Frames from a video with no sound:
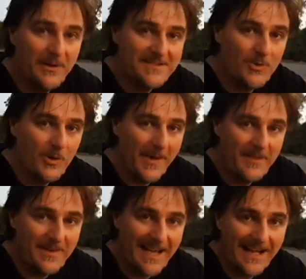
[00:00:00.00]
But let's talk
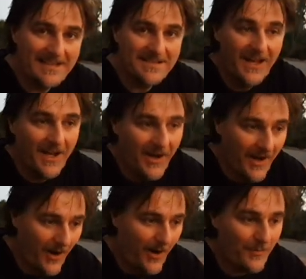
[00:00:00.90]
about the mechanics
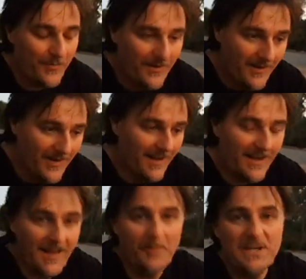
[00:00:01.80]
of
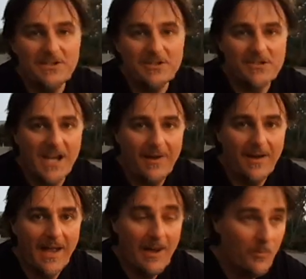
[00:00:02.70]
a meteor
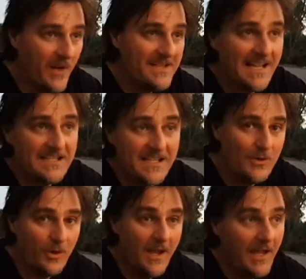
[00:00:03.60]
shower and what is
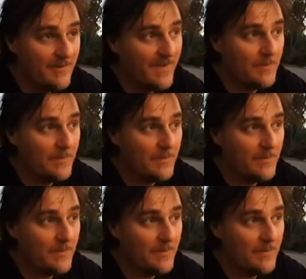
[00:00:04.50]
actually a meteor.